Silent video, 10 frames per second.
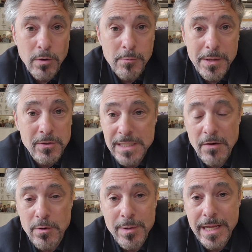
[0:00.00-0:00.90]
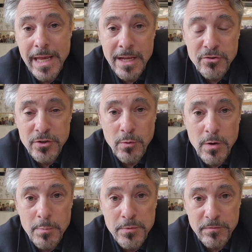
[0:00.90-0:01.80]
work because everybody can't show
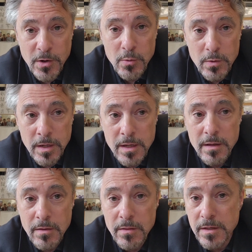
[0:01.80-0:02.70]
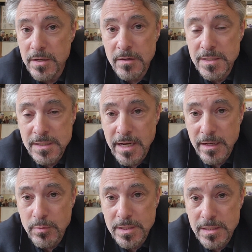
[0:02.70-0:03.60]
up to vote. The entire
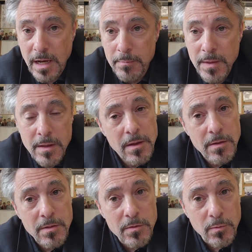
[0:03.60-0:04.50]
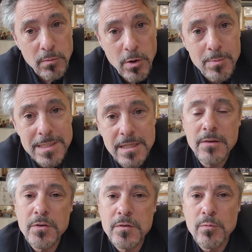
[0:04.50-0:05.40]
society would stop. The Romans
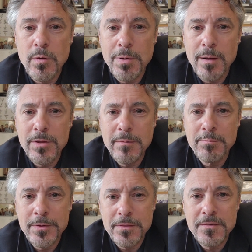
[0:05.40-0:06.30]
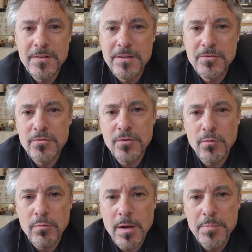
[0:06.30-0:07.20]
give us the Republic, but the Caesars
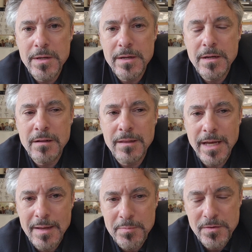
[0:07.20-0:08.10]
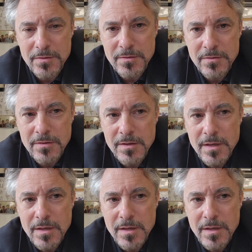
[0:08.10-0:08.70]
corrupted and it collapses.